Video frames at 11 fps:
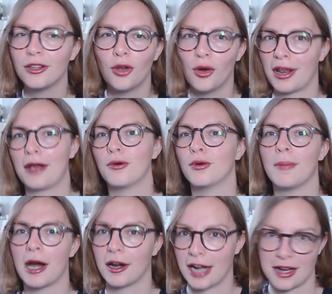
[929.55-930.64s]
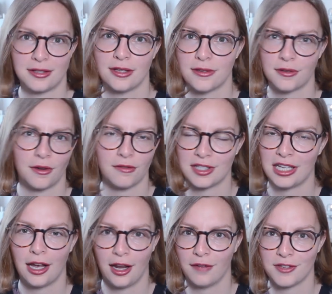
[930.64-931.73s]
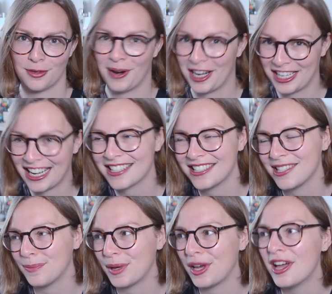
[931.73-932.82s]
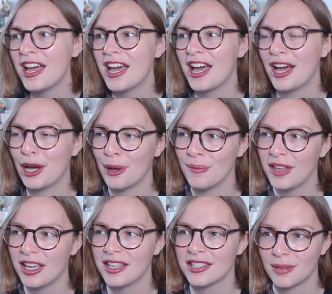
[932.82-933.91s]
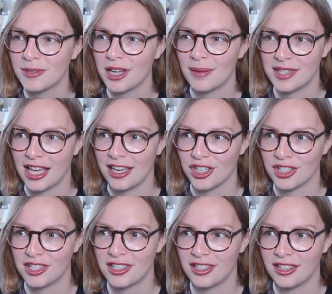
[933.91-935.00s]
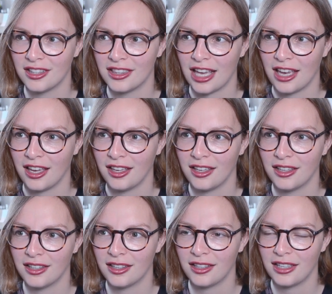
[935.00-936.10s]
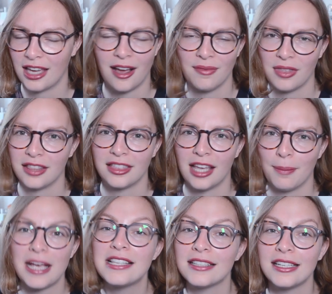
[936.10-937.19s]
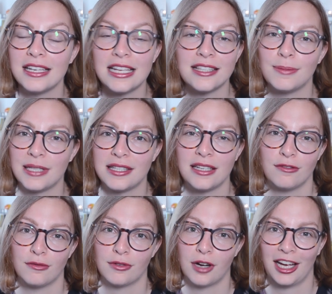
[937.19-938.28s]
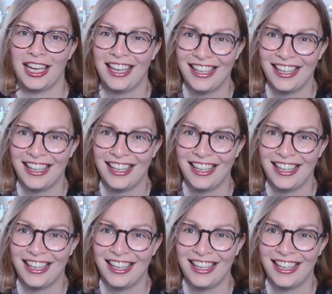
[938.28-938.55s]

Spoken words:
Not like all American accents. Obviously, I love some American accents, but sometimes they just, they, yeah, it basically needs to be Stephen Fry.